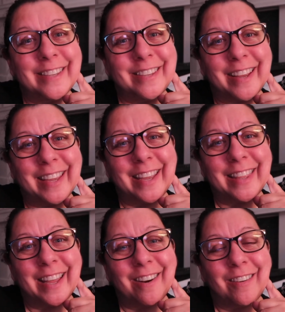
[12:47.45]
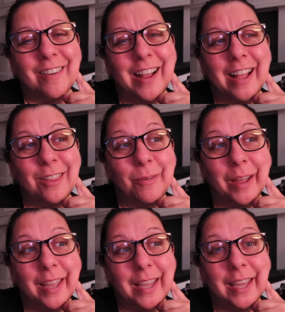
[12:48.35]
so I can get that out the
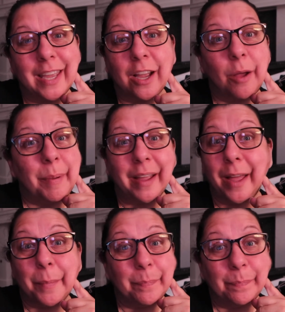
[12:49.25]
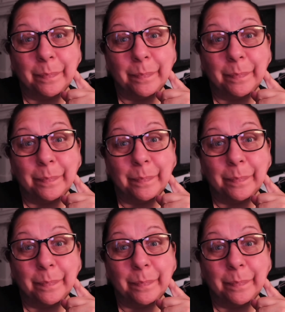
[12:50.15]
way and get caught back up.